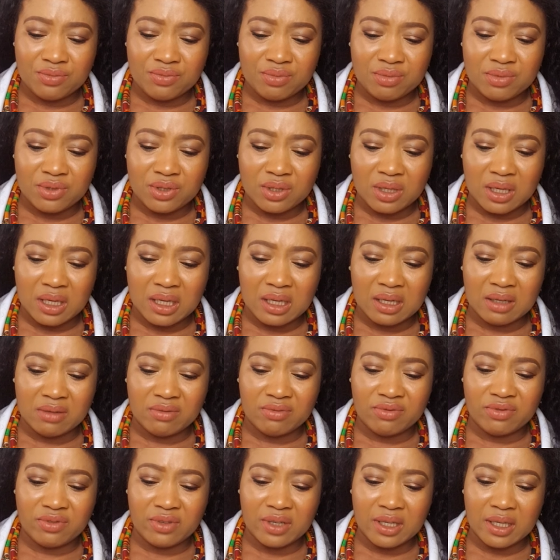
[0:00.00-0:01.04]
dry and
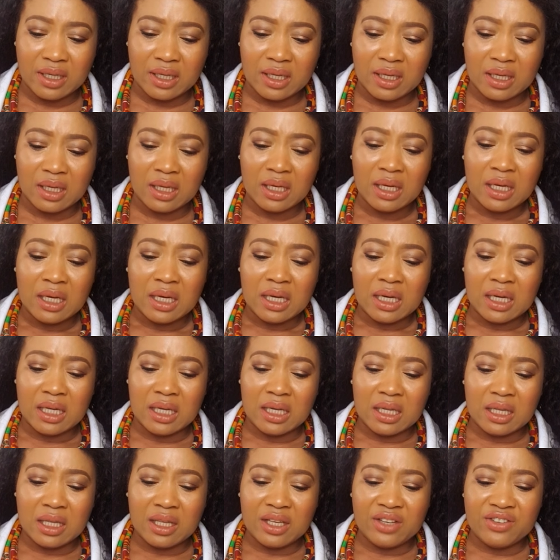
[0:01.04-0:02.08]
flaky and
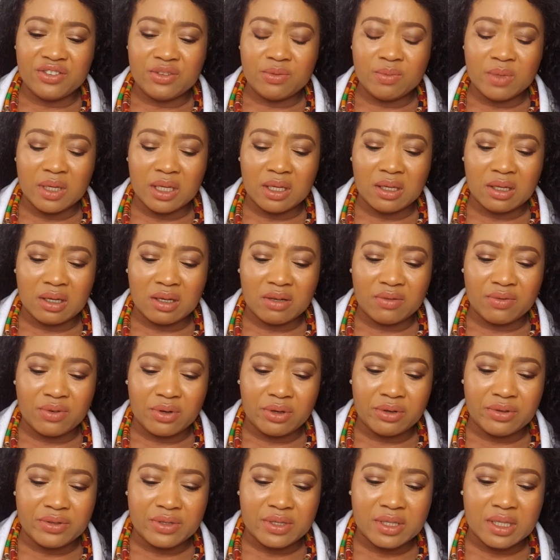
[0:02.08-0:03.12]
it gives me a lot of
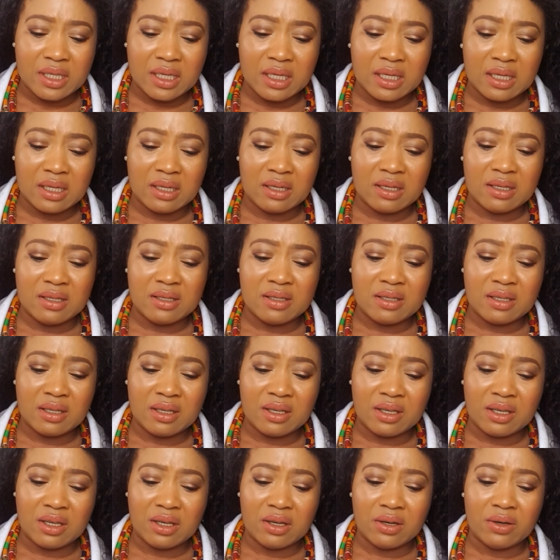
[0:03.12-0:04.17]
concern and
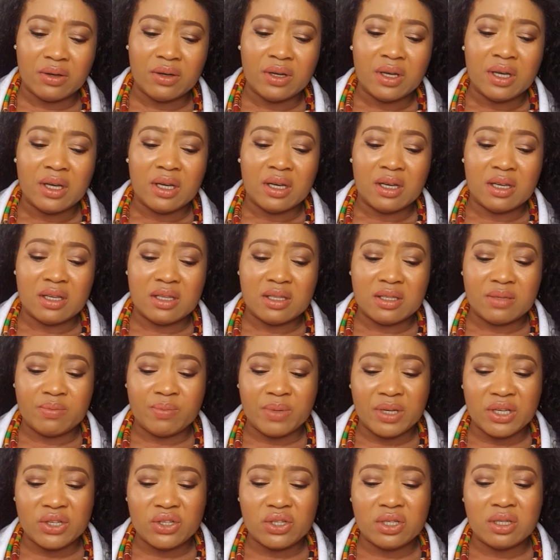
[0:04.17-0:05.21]
insecure,
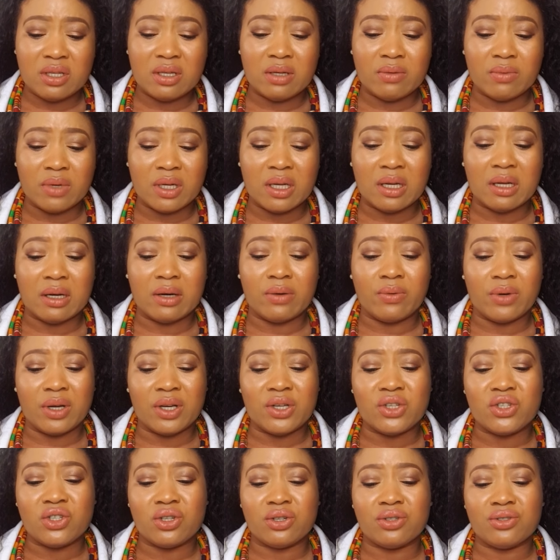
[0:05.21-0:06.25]
especially when I wear
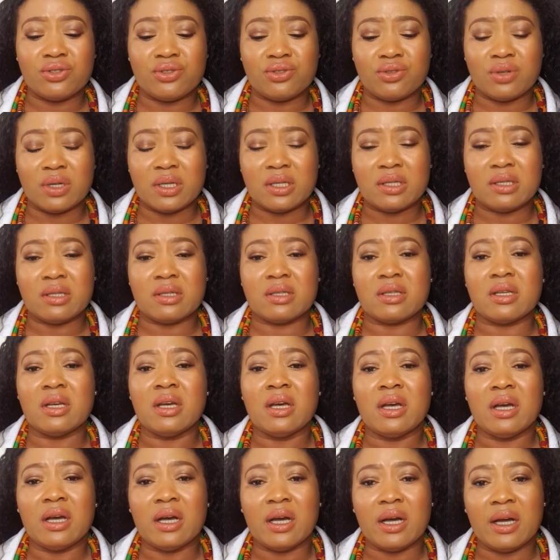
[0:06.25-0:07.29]
short dresses.
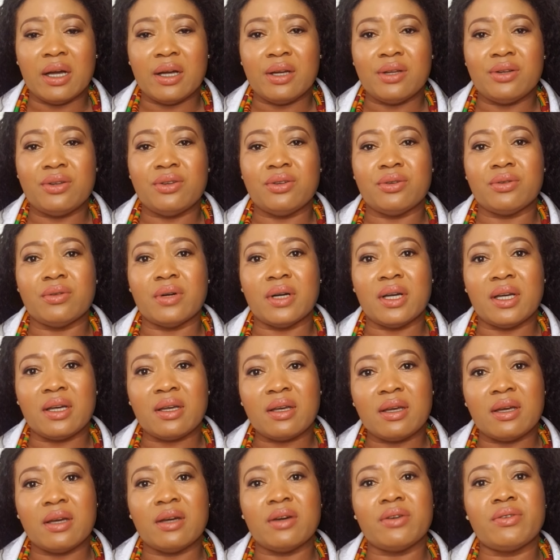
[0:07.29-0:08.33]
How do I
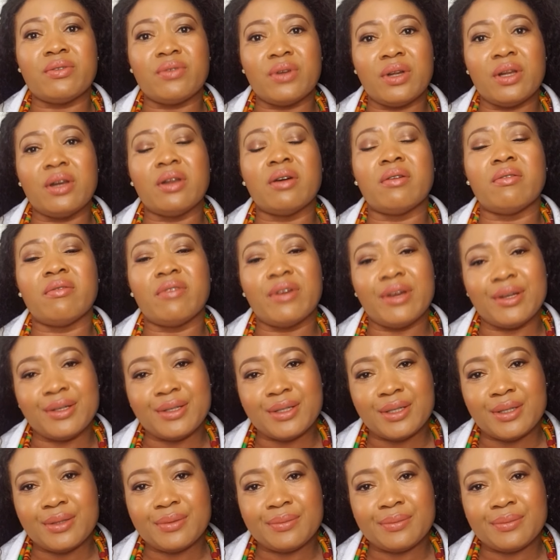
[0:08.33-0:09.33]
get rid of it?